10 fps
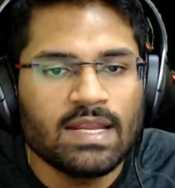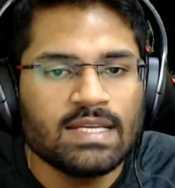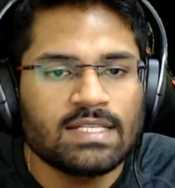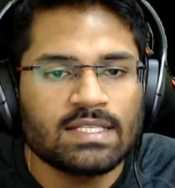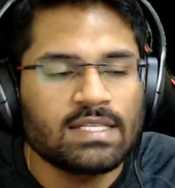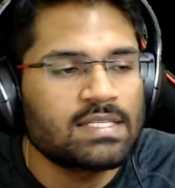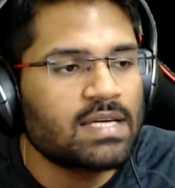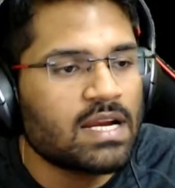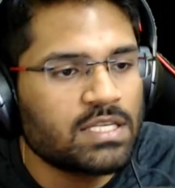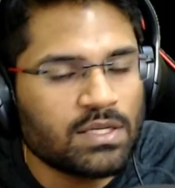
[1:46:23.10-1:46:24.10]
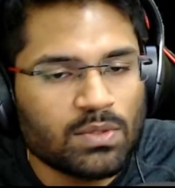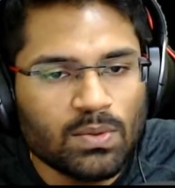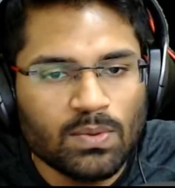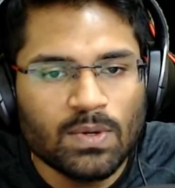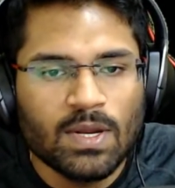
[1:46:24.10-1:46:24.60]
d6 is crashing
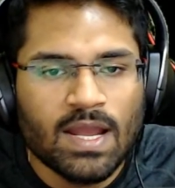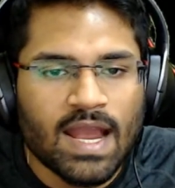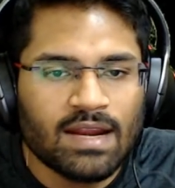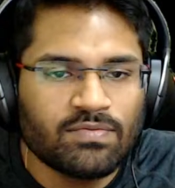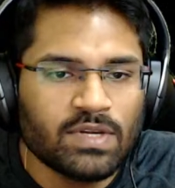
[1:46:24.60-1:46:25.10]
through, and